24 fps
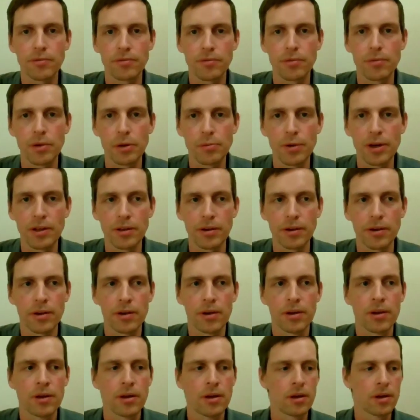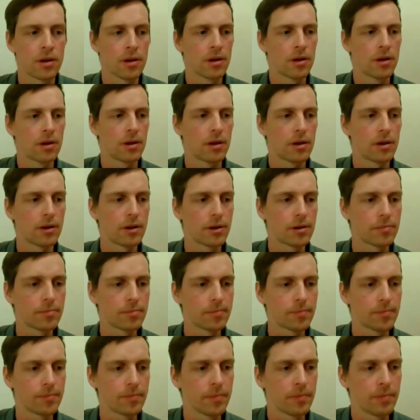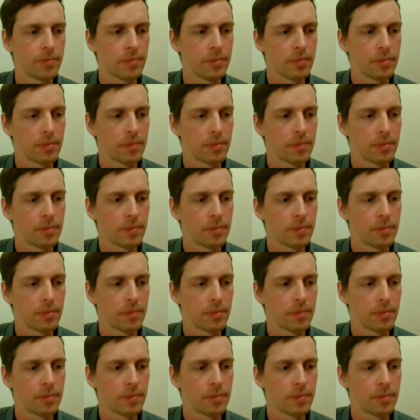comes from your mother. Um,